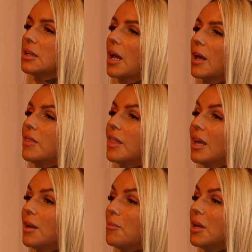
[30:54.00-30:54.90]
And
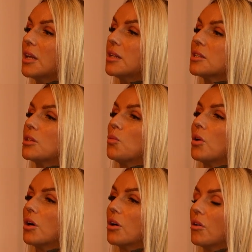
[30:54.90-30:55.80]
then it makes the
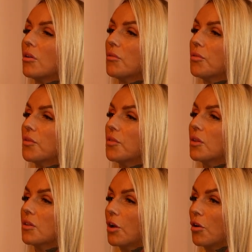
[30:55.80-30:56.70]
work of
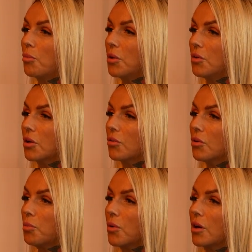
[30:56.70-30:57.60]
the therapeutic
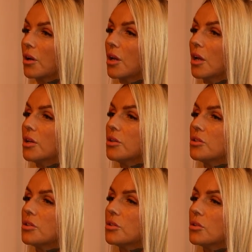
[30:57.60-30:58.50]
group work
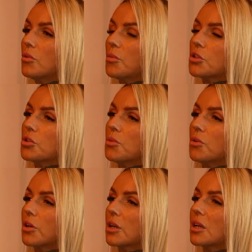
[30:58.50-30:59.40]
so much
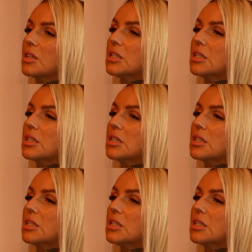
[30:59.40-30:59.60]
more